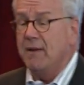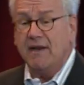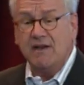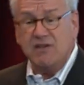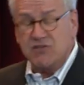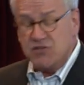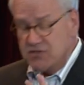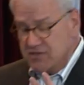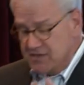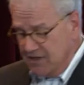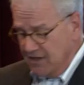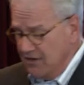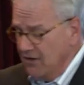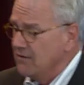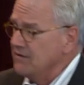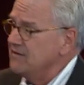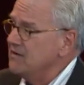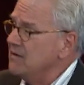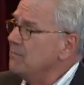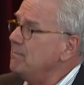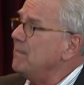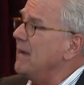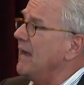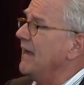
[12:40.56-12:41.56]
but it's, you know,
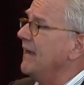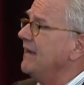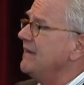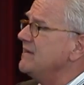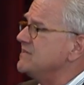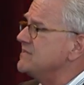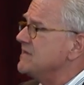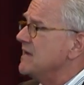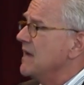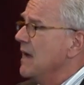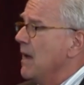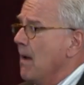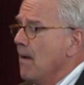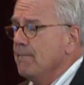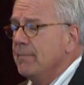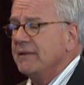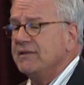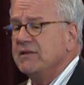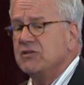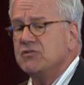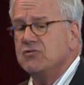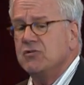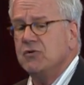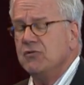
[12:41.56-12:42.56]
it pays.
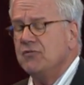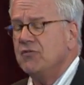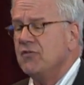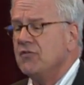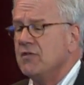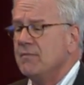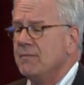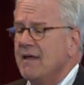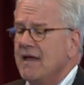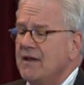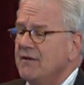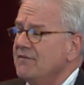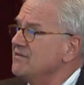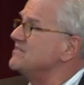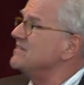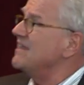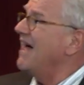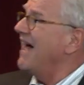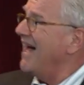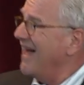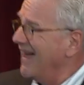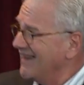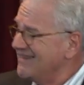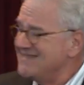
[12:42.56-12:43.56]
But the truth of the matter is the
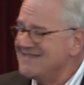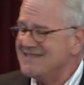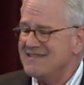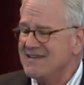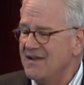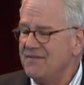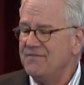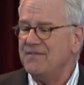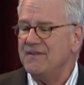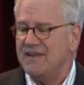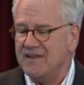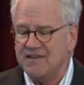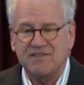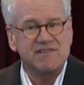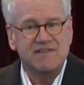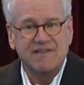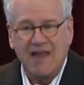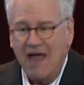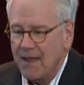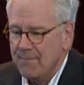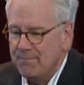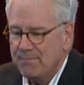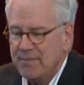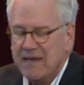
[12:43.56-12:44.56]
hot stuff is
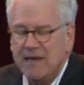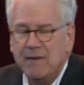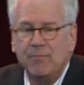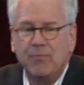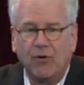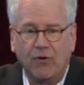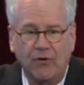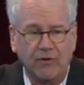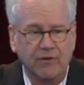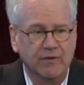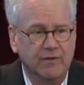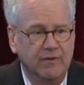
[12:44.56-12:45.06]
not people.